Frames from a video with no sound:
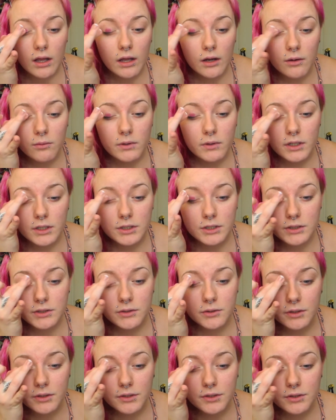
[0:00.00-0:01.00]
And we are
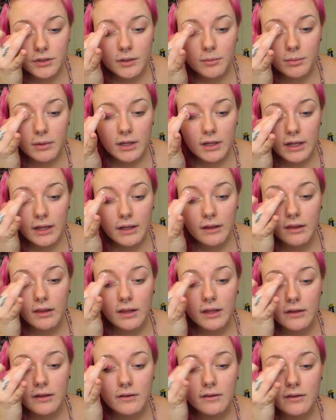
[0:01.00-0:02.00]
just going to apply
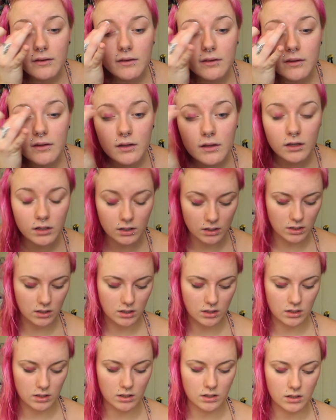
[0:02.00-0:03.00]
this
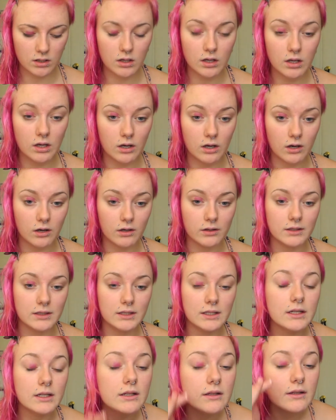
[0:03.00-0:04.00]
on
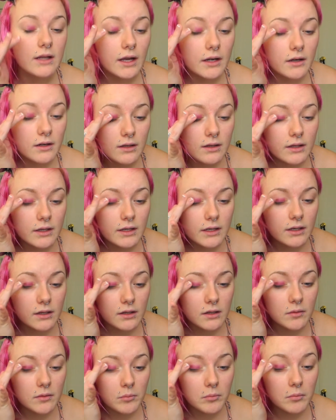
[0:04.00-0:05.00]
the entire lid,
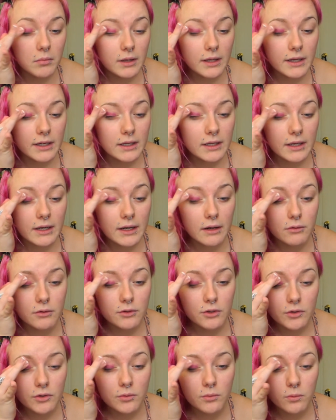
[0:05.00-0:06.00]
blending it out
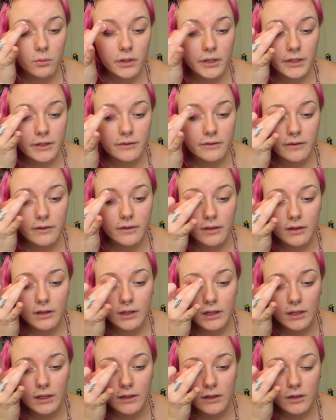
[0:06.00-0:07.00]
towards
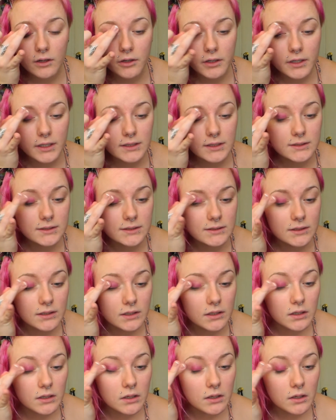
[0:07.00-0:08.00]
the crease
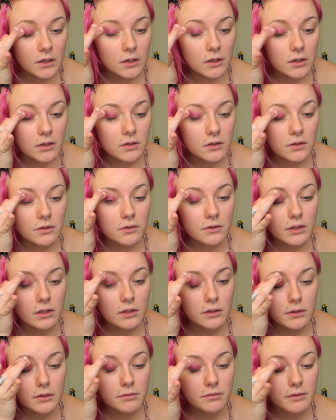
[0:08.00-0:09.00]

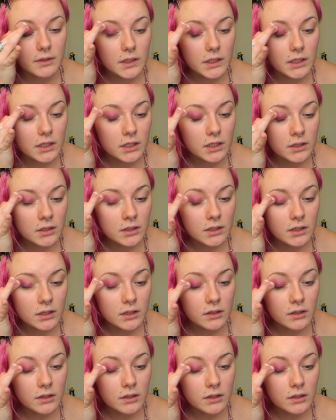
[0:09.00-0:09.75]
using your finger.